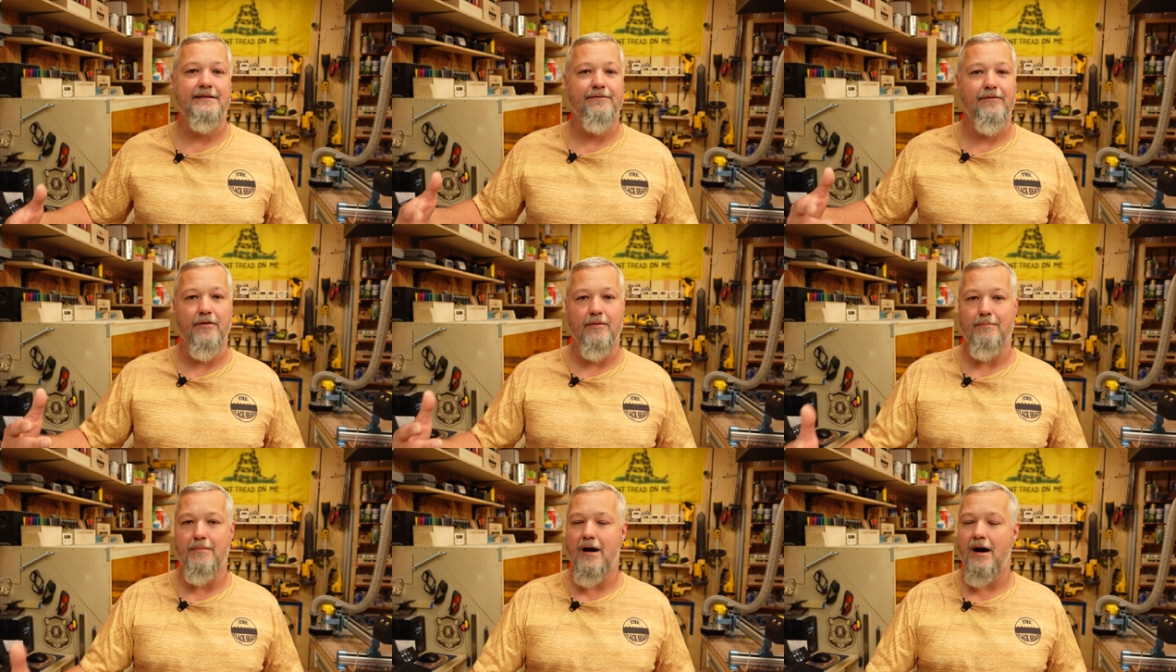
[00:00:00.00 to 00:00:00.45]

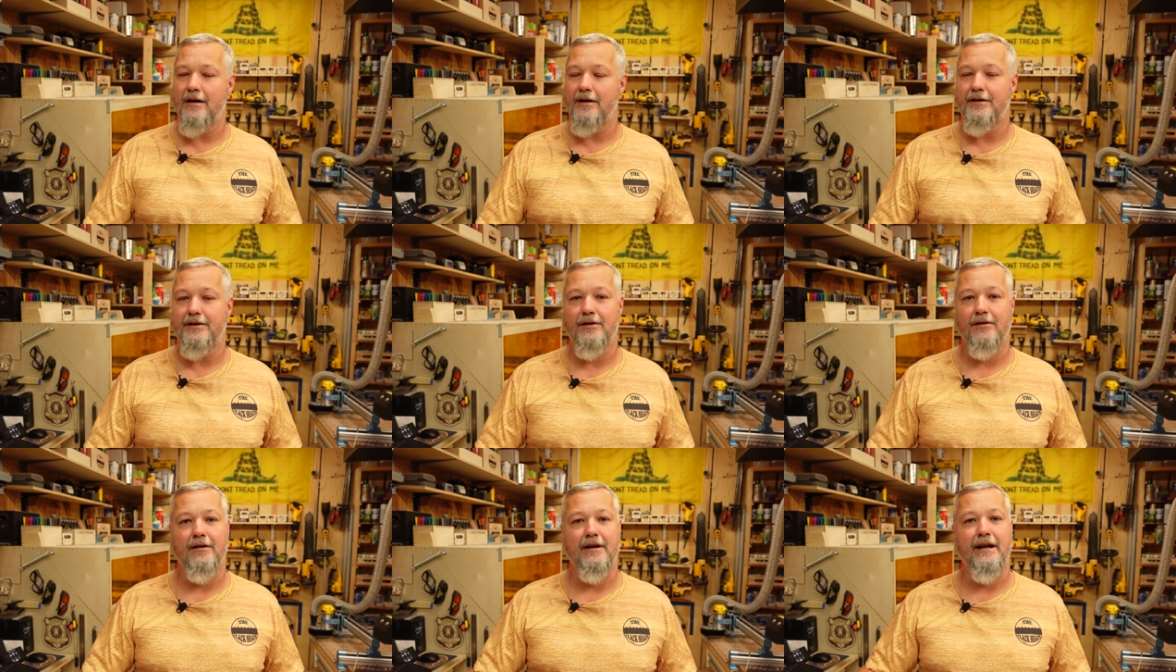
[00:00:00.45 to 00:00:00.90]
for the
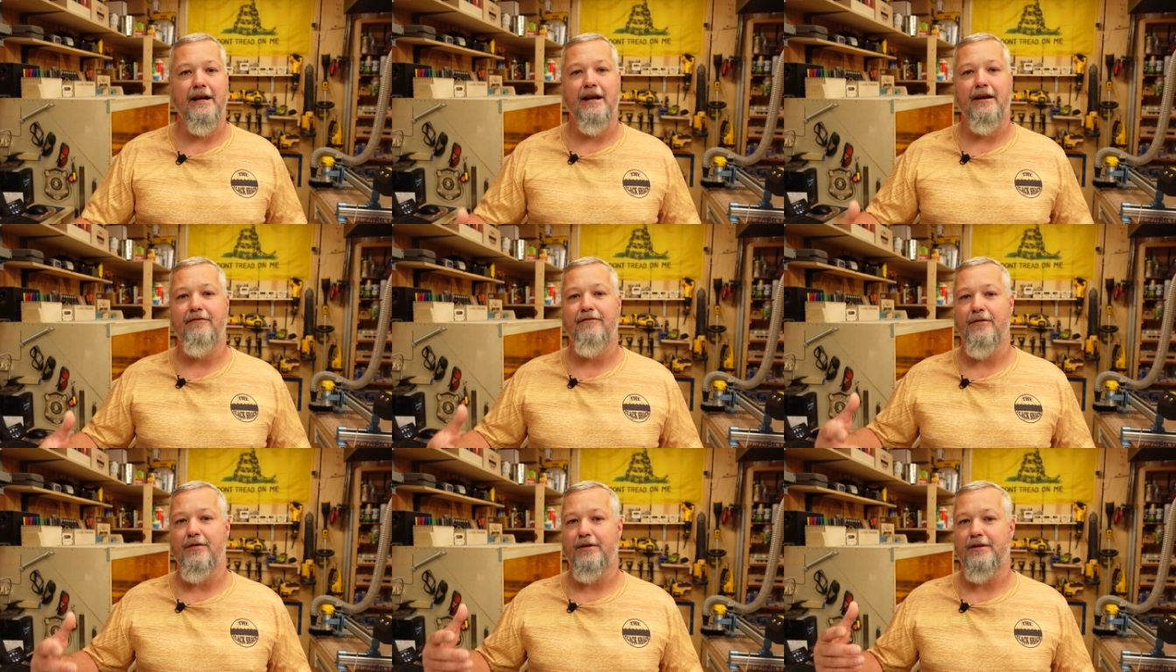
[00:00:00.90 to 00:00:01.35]

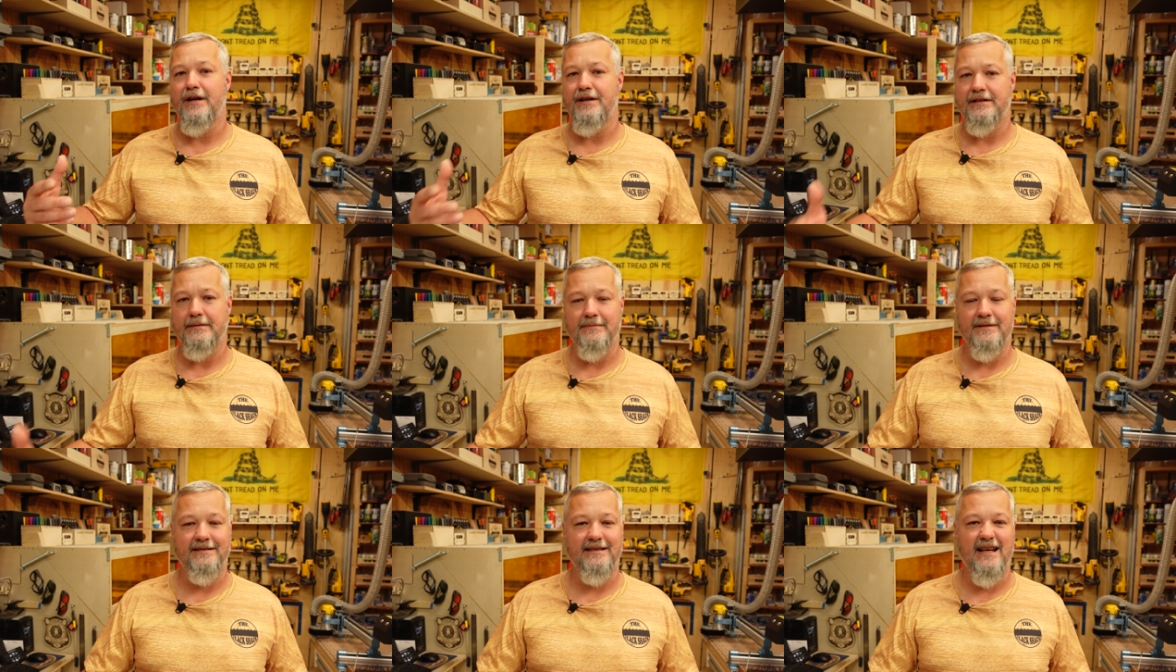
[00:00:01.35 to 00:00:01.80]
monitoring, for the
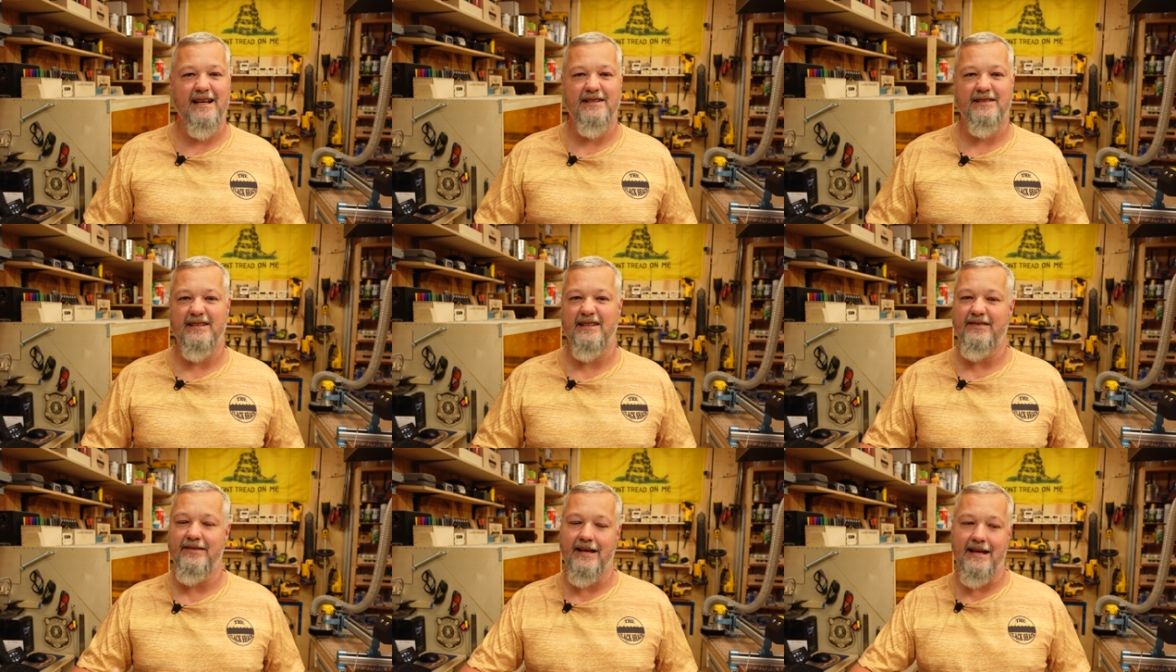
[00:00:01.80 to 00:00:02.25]

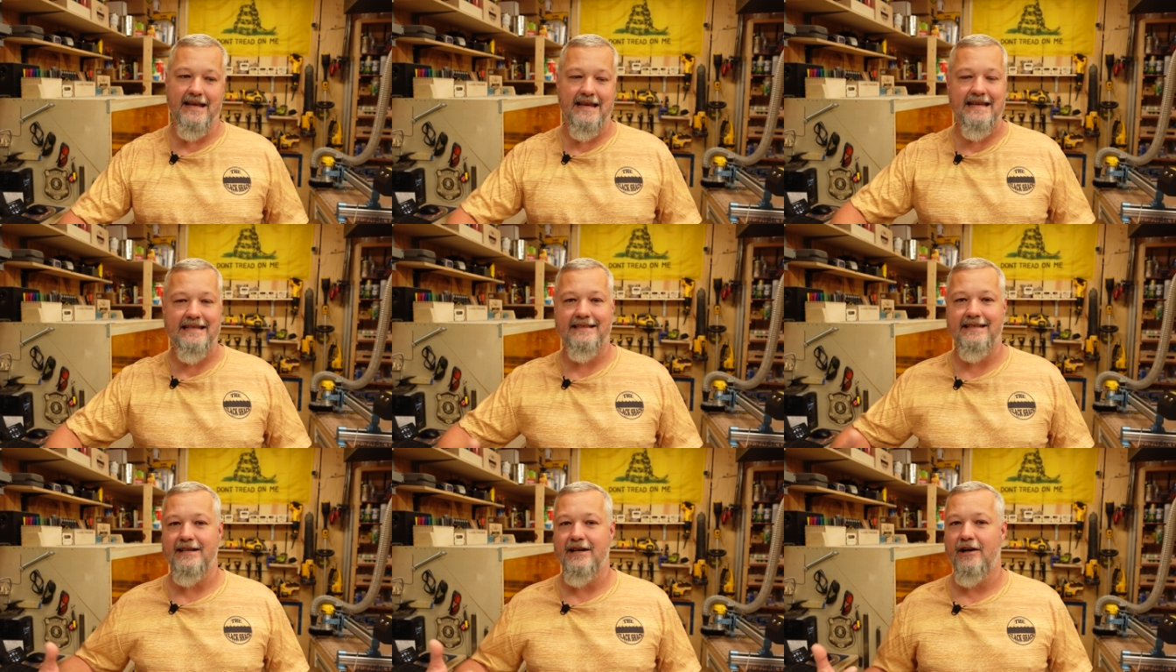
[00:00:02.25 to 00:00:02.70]
customization, the
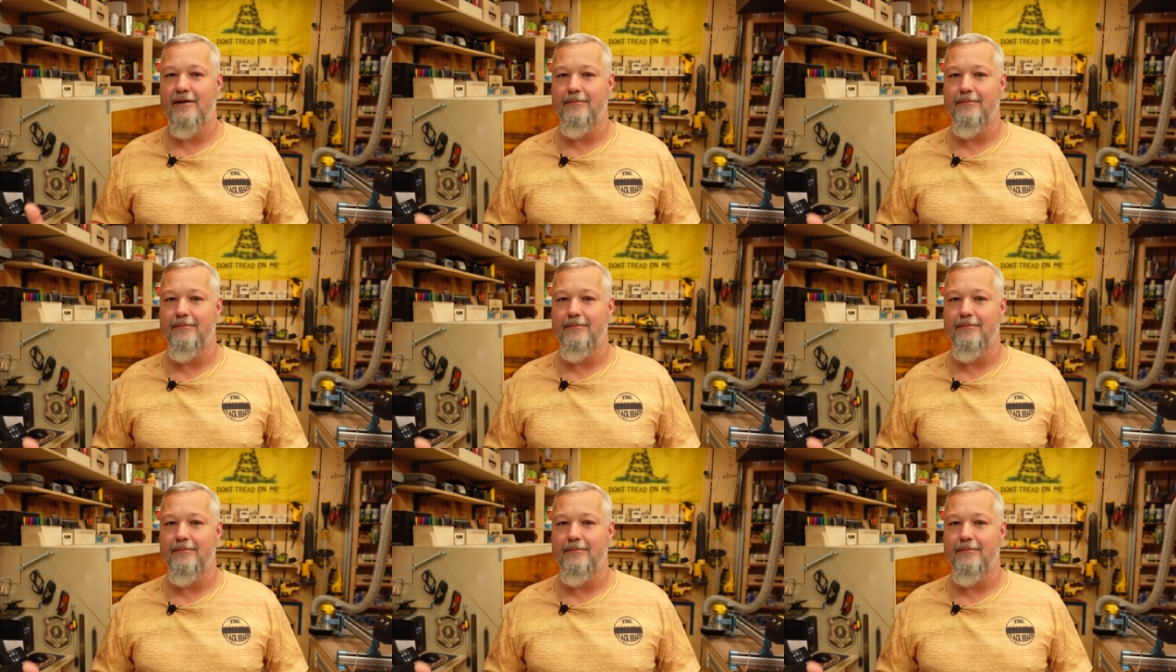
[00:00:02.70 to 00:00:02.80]
easy